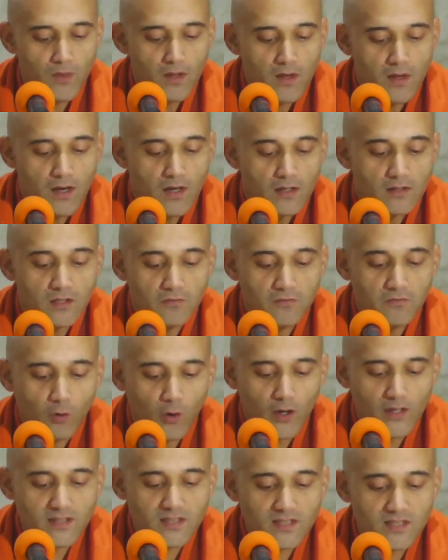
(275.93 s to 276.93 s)
The
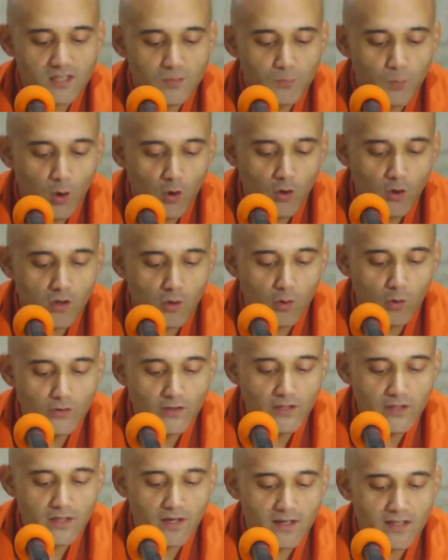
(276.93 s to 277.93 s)
voice spoke
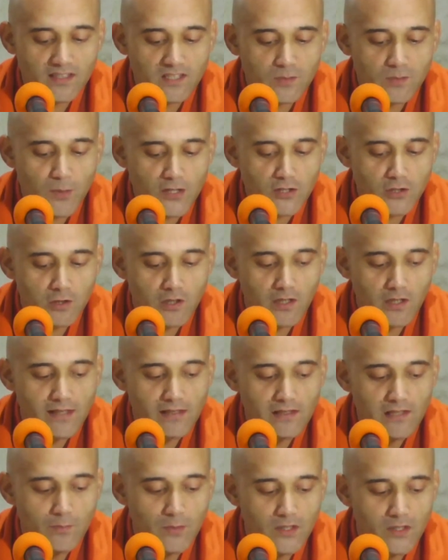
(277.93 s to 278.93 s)
only on a special and
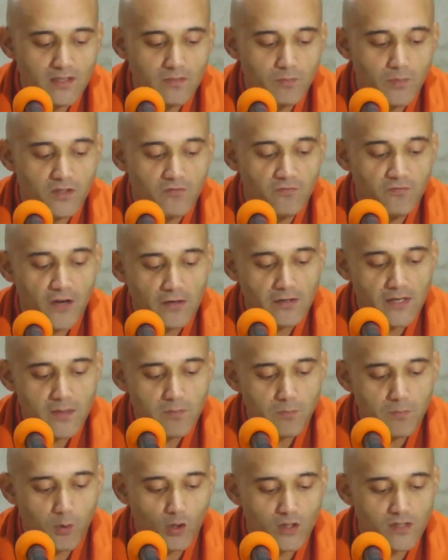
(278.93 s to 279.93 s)
limited but very
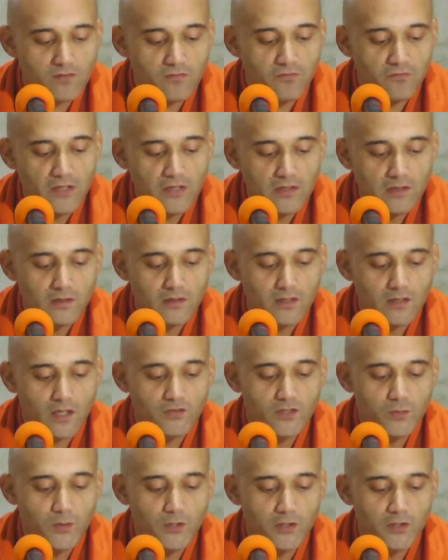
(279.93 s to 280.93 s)
important field of
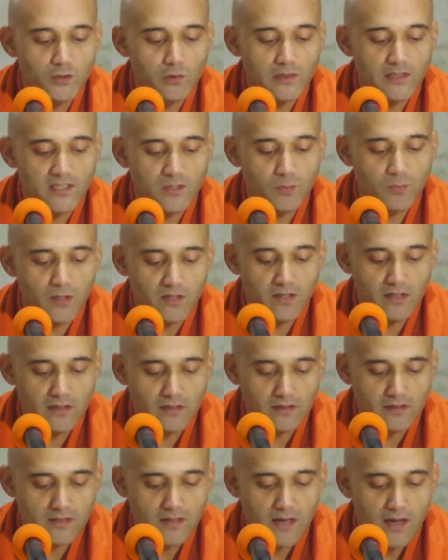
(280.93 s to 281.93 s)
spiritual
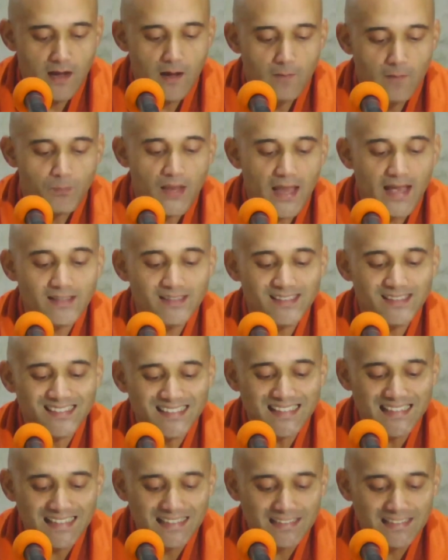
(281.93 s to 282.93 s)
experience, and it
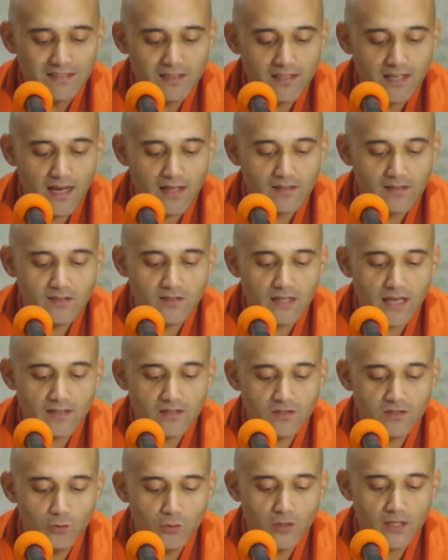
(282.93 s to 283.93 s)
ceased as
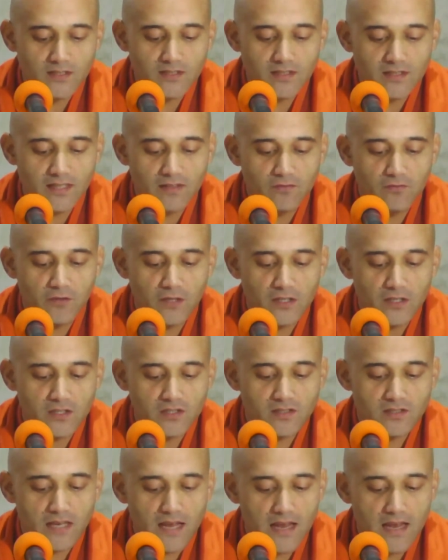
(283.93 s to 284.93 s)
soon as it had finished
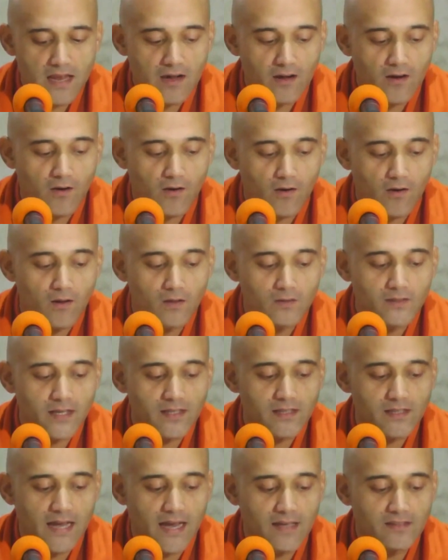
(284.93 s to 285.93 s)
saying all that
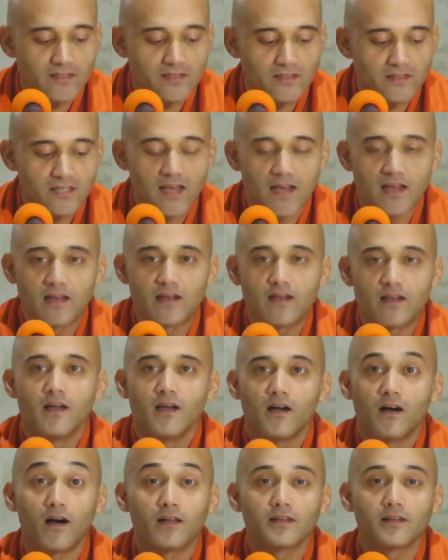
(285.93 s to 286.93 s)
it had to say
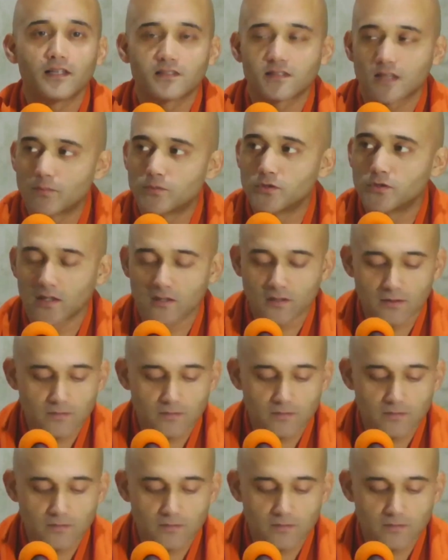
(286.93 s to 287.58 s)
on that subject."